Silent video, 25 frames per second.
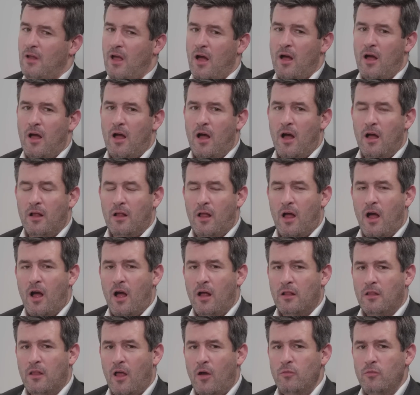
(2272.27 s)
I
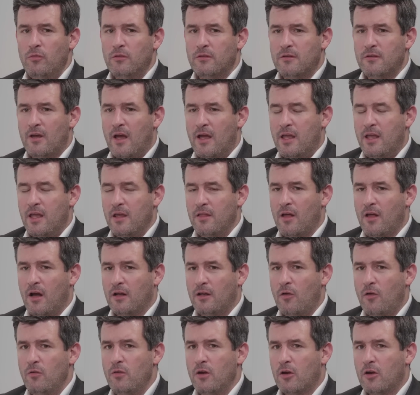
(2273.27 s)
don't take it. I
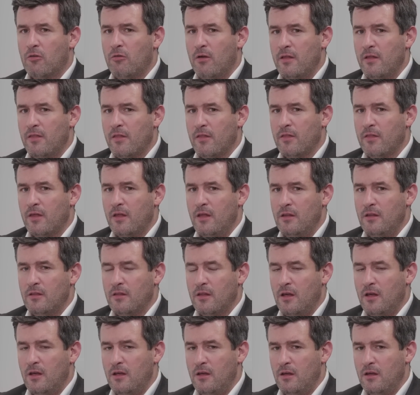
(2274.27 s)
don't agree that
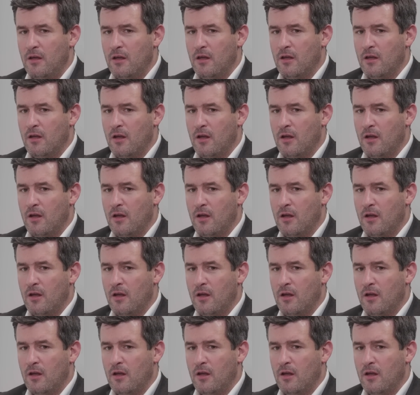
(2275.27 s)
the